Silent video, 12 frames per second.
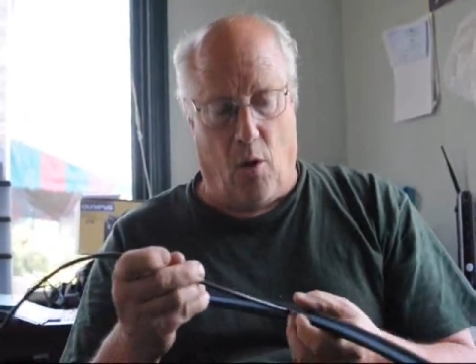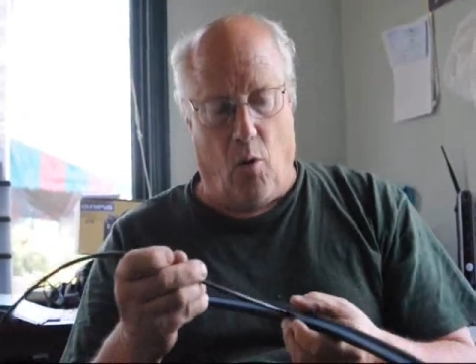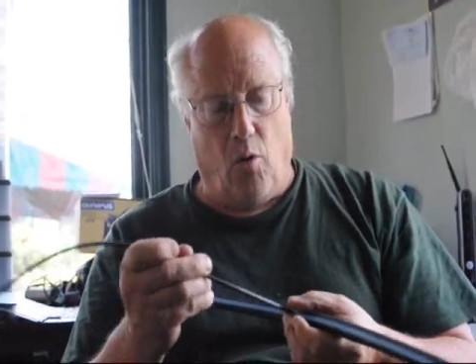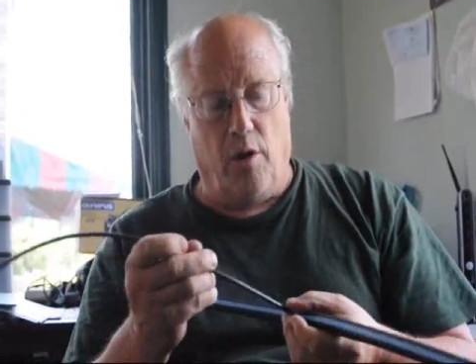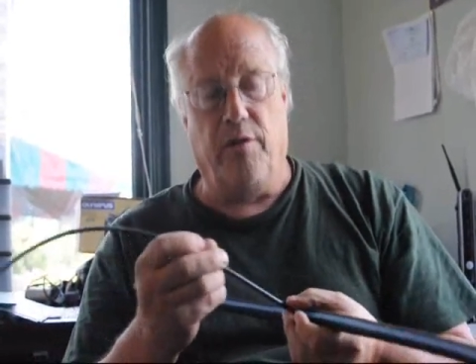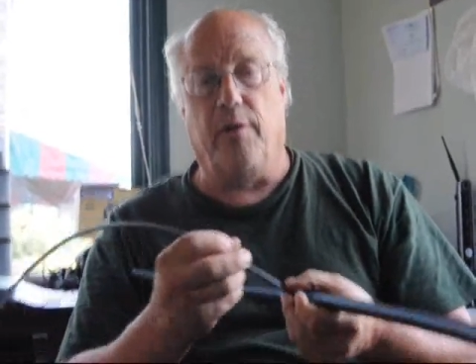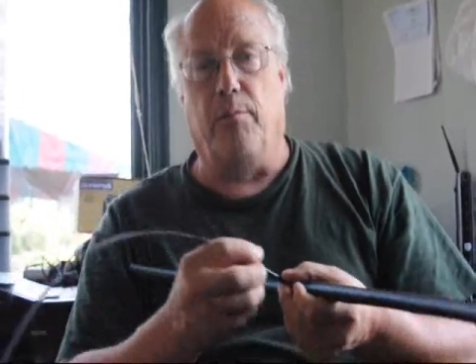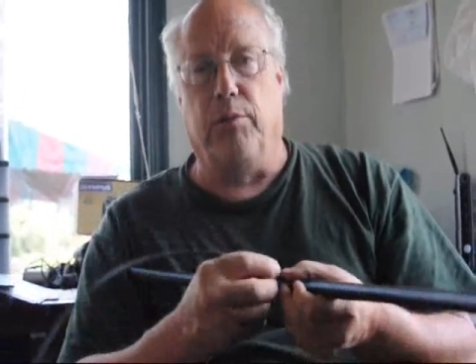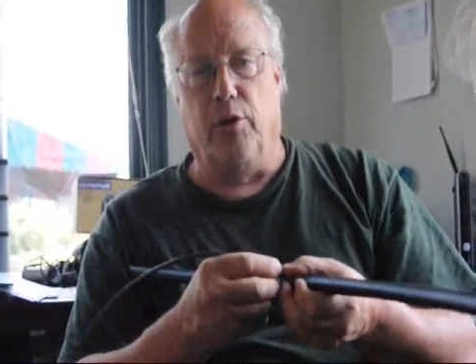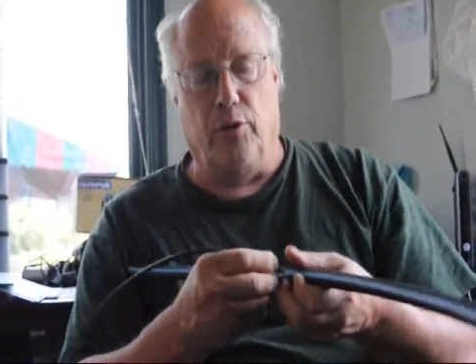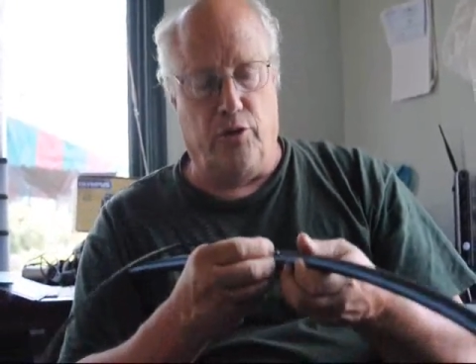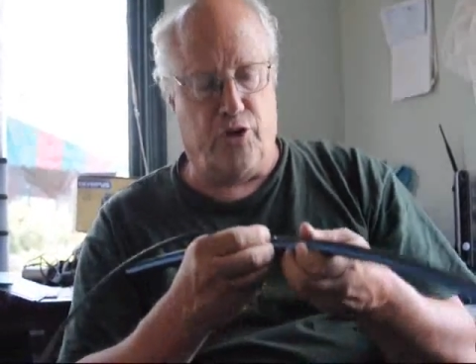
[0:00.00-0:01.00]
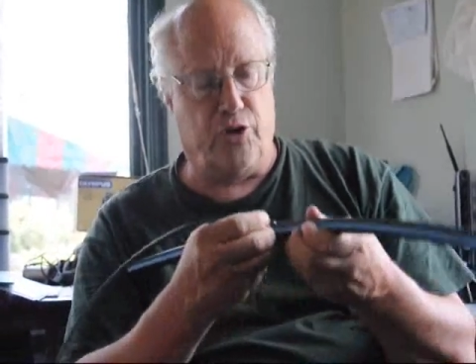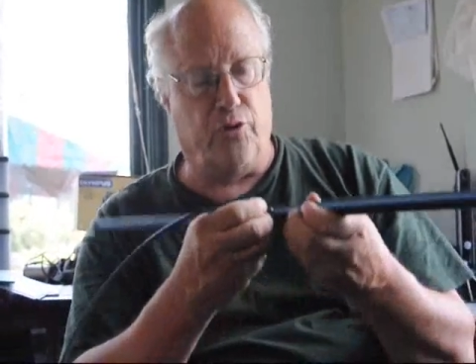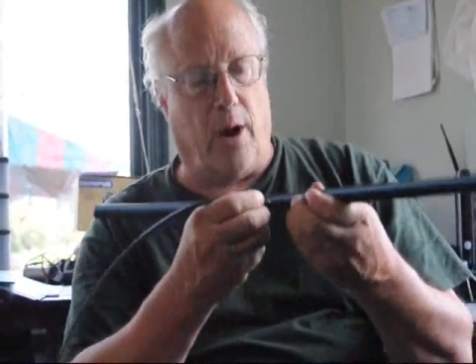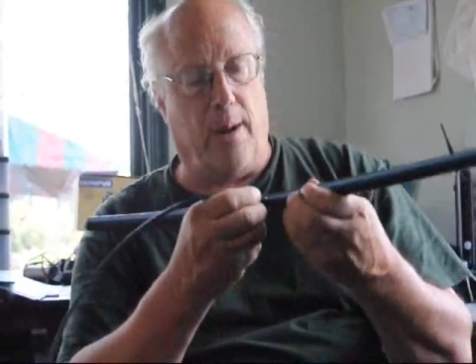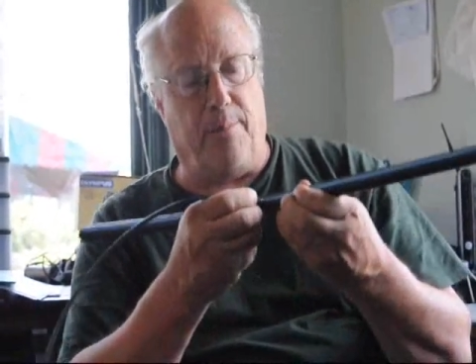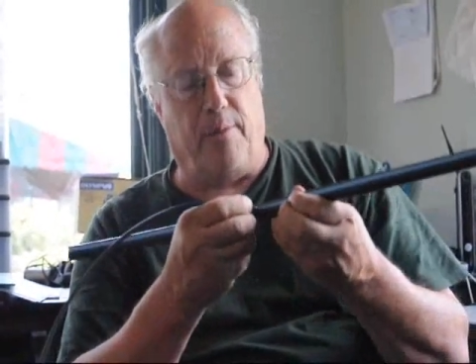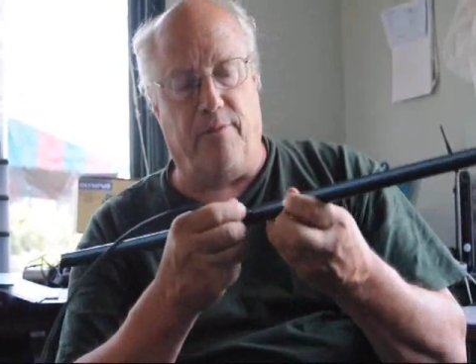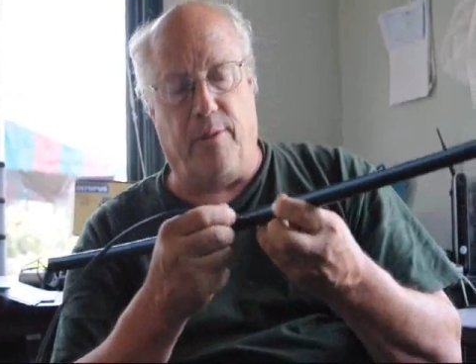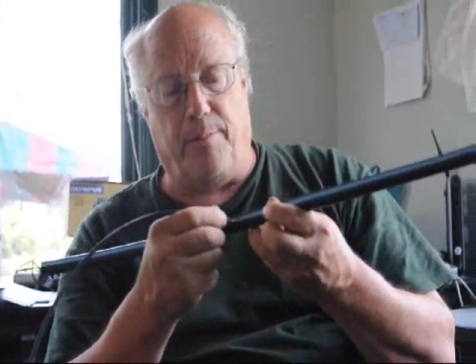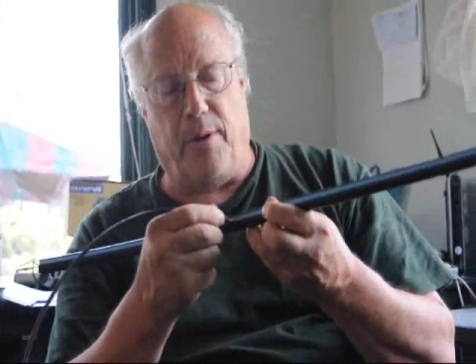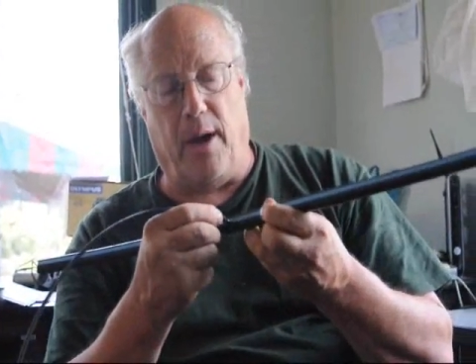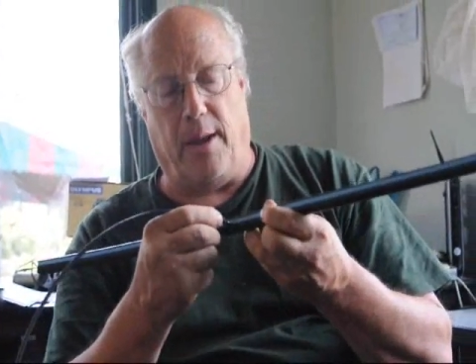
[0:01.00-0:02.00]
on the blue stripe of
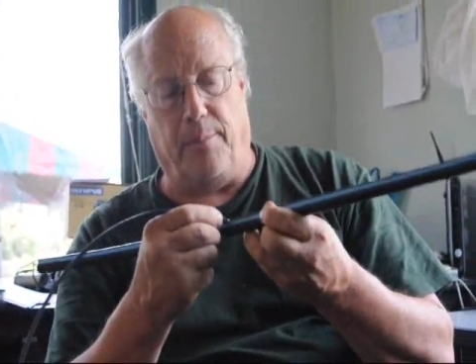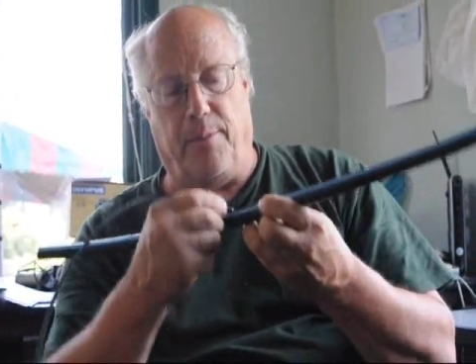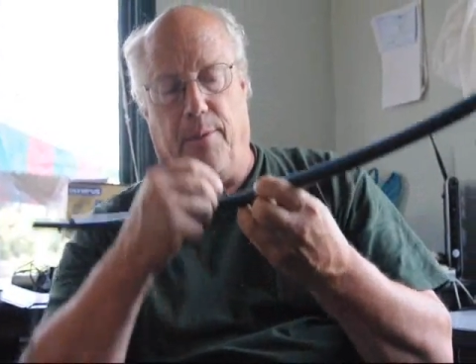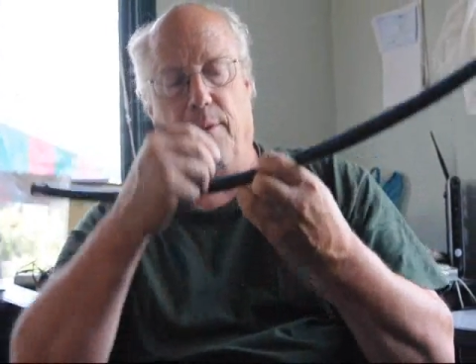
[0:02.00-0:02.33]
the pipe.